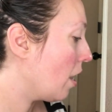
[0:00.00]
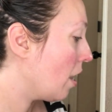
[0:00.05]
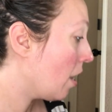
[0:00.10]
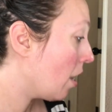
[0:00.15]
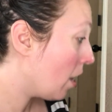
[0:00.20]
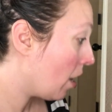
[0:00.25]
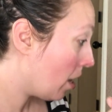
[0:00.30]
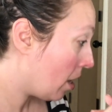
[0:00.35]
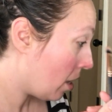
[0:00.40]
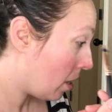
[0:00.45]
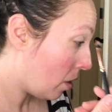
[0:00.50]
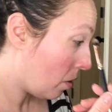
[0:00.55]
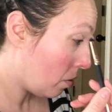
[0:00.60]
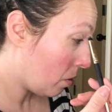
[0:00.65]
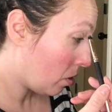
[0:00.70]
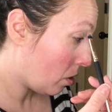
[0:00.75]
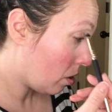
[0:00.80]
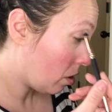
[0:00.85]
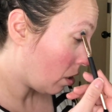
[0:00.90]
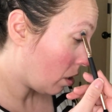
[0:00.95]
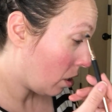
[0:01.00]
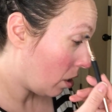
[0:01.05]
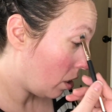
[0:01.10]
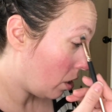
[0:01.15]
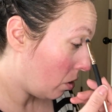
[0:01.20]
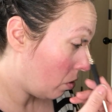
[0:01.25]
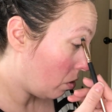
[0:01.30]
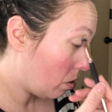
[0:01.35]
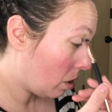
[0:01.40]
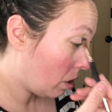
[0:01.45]
And I'm just gonna
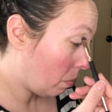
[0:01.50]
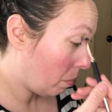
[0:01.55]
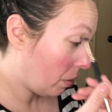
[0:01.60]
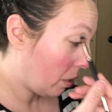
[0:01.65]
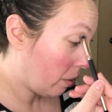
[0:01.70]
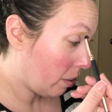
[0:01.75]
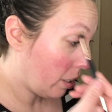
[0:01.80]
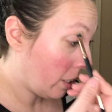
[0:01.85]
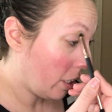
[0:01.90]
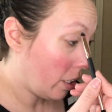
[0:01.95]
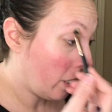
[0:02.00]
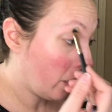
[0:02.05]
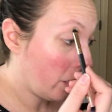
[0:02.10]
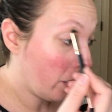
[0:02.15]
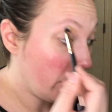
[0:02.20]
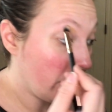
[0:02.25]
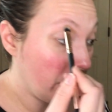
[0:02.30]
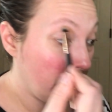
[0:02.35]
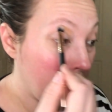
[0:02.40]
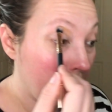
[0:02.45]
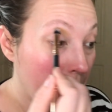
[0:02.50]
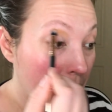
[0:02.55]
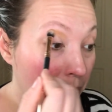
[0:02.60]
use the mirror here,